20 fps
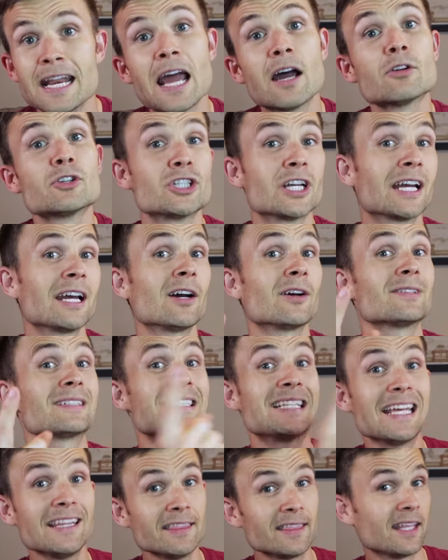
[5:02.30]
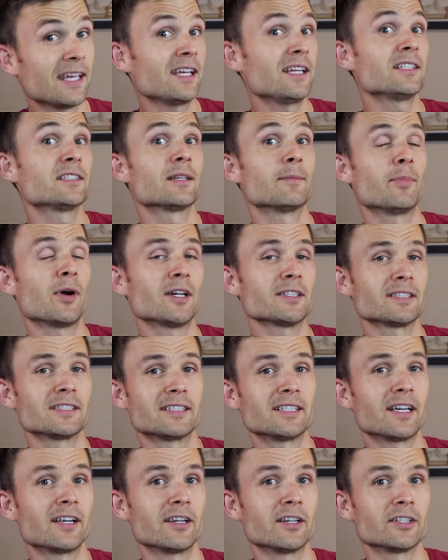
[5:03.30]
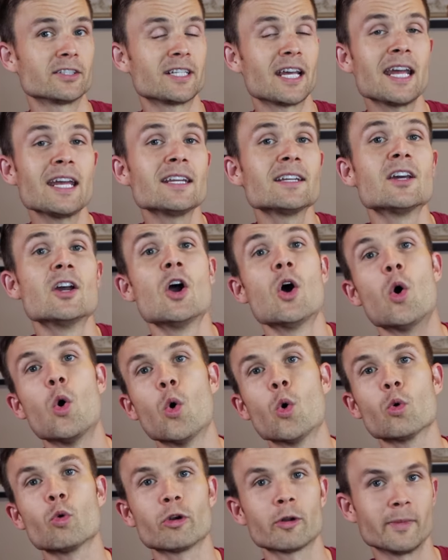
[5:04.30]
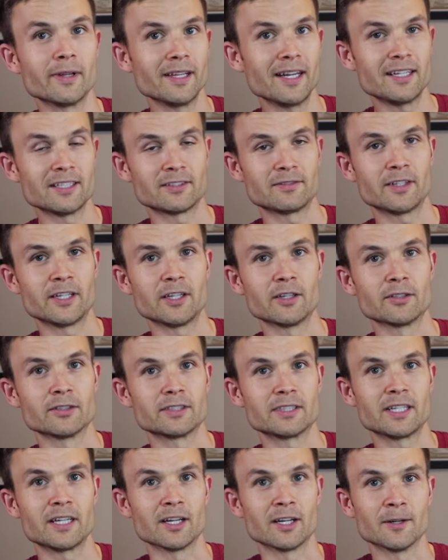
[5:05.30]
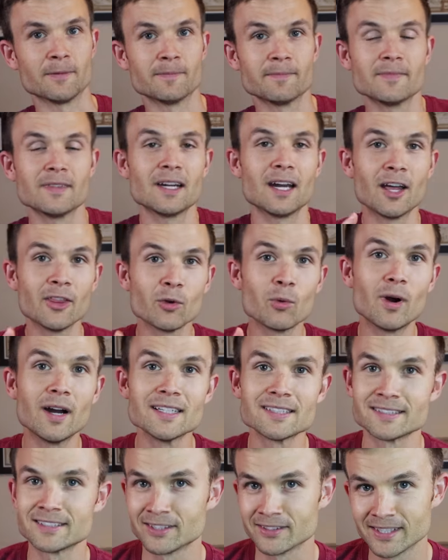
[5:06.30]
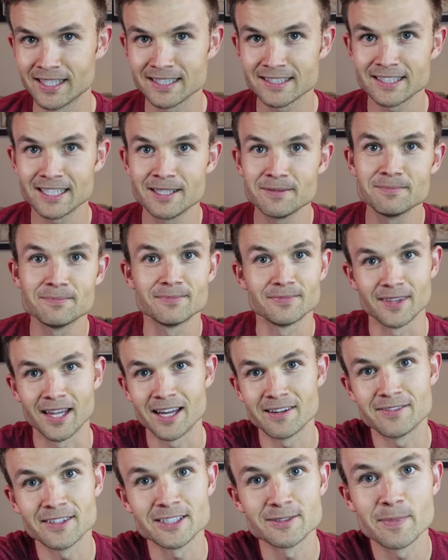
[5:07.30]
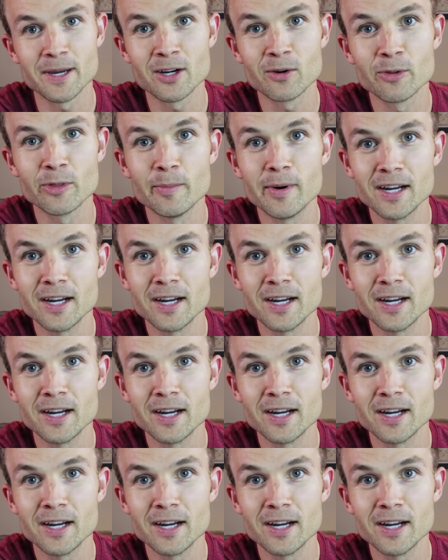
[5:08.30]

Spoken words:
Now, check out 10 things that Boston Terriers hate or one of my latest videos here. Otherwise, until next time, life is better with a